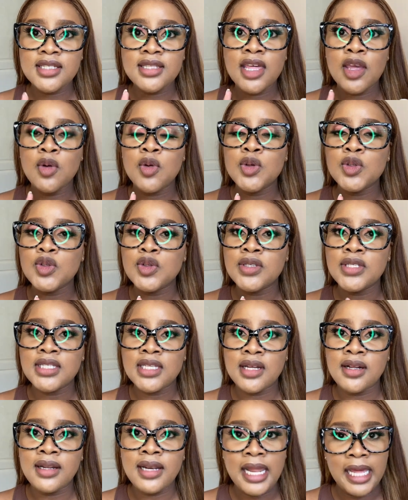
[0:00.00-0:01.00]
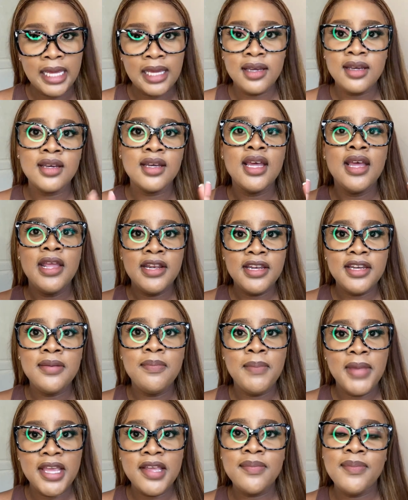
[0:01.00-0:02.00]
They also sell like
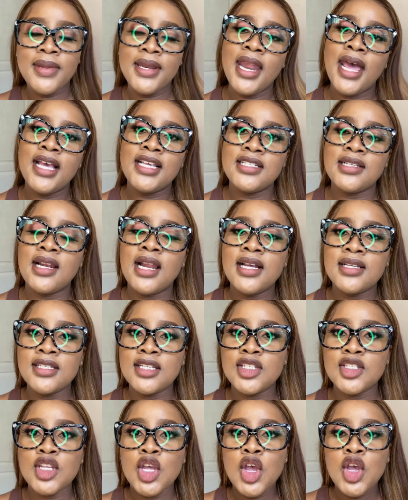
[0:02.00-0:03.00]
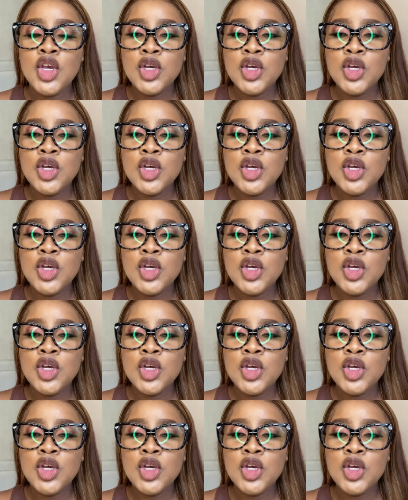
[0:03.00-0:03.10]
make me nice glasses.